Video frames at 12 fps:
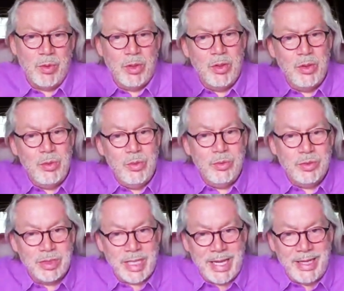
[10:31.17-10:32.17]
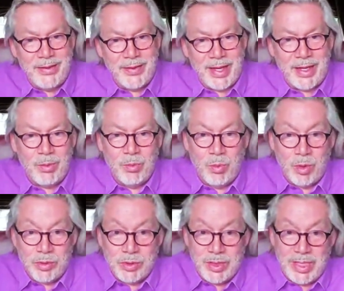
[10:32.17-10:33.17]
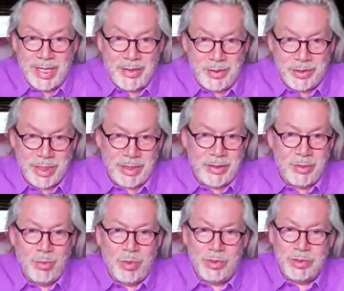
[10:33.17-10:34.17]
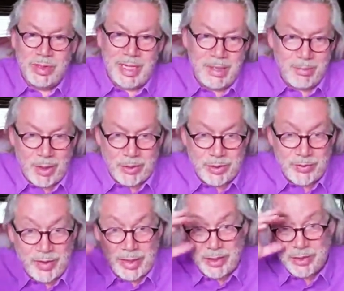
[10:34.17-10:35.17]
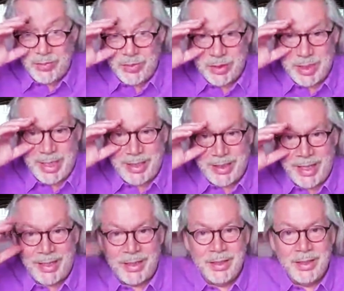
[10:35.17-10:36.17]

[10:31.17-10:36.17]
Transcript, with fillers: well, who's saying that and what's their agenda and what's their motivation for saying that?